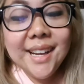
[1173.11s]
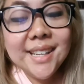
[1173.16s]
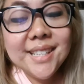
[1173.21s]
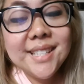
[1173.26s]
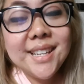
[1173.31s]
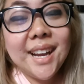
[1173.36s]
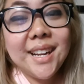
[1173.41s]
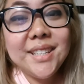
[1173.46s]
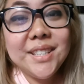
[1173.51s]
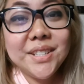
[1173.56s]

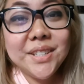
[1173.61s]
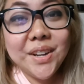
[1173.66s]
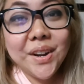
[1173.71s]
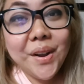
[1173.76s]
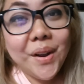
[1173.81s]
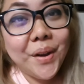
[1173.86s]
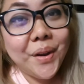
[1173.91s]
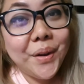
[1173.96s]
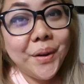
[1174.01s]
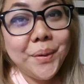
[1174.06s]
So I just got
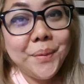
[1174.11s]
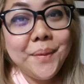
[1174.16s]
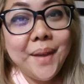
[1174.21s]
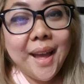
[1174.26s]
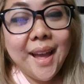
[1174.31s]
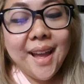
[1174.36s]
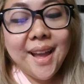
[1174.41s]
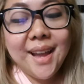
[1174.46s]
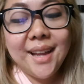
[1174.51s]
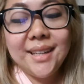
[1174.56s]
home
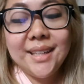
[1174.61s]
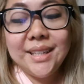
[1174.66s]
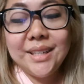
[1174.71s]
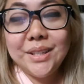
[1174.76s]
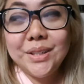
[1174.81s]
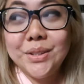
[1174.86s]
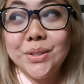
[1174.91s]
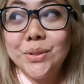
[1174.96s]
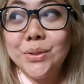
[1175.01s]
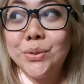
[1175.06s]
and it
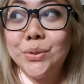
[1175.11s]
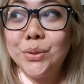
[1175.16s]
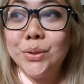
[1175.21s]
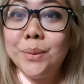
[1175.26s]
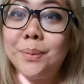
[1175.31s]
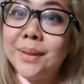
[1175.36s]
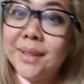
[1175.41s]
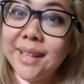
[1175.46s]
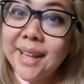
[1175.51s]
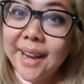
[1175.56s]
is
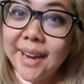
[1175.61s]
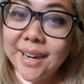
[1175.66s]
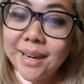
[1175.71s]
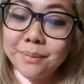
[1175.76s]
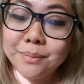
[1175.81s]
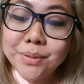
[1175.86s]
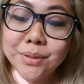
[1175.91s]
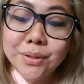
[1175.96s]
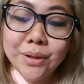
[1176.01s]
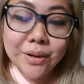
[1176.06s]
super late.
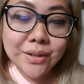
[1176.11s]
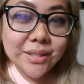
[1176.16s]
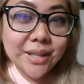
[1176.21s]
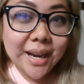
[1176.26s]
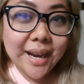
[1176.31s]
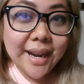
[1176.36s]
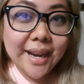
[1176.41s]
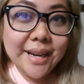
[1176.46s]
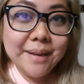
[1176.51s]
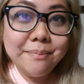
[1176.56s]
I'm so
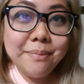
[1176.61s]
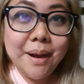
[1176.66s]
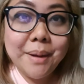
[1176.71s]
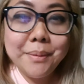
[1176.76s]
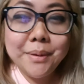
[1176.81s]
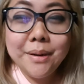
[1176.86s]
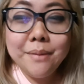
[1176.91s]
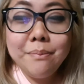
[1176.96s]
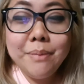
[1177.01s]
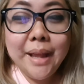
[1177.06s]
tired, but I'm
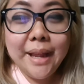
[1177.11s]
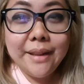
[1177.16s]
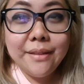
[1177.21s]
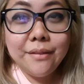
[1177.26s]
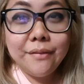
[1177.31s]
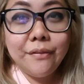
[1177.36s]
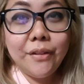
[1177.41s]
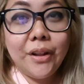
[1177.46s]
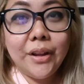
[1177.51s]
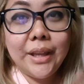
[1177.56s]
going to end
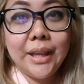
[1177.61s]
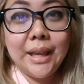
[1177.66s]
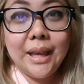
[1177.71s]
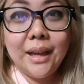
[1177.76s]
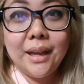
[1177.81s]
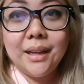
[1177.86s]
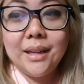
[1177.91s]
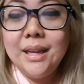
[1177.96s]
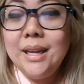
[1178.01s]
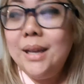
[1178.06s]
the vlog
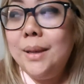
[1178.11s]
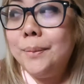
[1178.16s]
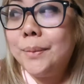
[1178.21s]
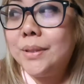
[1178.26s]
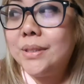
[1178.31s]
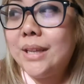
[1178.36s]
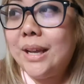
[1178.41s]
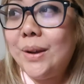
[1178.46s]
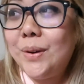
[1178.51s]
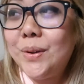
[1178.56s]
here
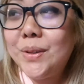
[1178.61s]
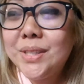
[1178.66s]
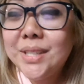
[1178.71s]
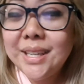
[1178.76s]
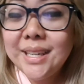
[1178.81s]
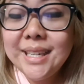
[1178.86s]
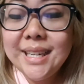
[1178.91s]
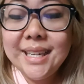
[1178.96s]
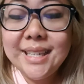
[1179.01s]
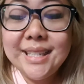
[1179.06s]
because I
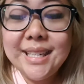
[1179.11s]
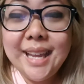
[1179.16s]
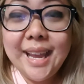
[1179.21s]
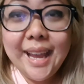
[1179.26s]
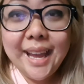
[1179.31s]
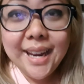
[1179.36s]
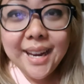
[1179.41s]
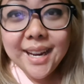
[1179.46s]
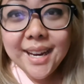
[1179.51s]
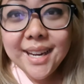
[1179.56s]
also need to
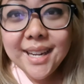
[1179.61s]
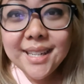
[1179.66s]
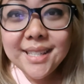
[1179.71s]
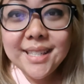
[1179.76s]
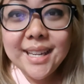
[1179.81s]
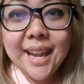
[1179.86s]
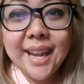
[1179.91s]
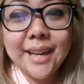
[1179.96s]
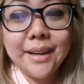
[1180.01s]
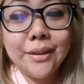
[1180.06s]
edit
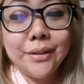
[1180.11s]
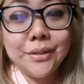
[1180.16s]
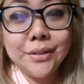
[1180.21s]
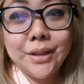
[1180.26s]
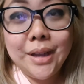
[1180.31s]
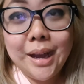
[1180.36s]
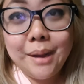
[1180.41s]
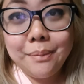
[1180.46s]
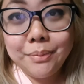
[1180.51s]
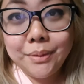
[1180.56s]
it and also
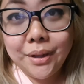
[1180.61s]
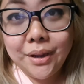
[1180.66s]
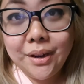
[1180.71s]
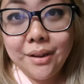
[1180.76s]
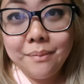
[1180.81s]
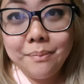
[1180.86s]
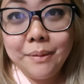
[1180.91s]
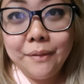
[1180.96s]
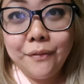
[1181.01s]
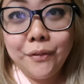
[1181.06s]
upload
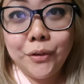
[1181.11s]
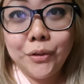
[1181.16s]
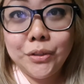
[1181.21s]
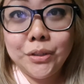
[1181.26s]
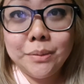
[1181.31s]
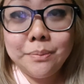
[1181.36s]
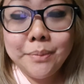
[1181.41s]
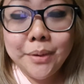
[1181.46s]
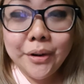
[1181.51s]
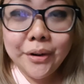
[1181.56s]
it before
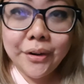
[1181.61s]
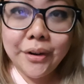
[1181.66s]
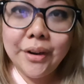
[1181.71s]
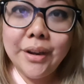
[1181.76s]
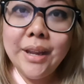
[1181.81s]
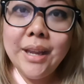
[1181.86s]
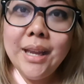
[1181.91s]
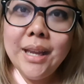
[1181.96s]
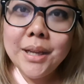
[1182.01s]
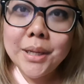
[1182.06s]
tomorrow
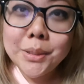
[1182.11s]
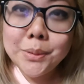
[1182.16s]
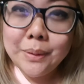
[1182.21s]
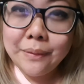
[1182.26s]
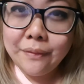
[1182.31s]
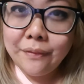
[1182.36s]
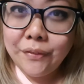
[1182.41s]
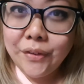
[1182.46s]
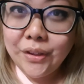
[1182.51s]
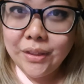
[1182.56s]
because we
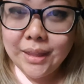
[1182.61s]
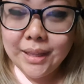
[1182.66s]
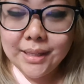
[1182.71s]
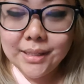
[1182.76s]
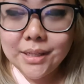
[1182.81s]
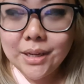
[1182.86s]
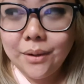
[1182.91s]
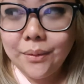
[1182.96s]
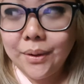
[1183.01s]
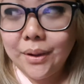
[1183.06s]
have a few things
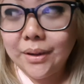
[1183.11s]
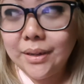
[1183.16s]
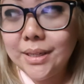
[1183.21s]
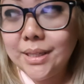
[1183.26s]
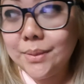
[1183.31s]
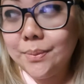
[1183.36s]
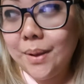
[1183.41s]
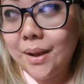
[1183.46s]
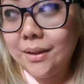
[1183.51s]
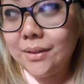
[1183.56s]
going on
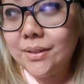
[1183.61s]
as well.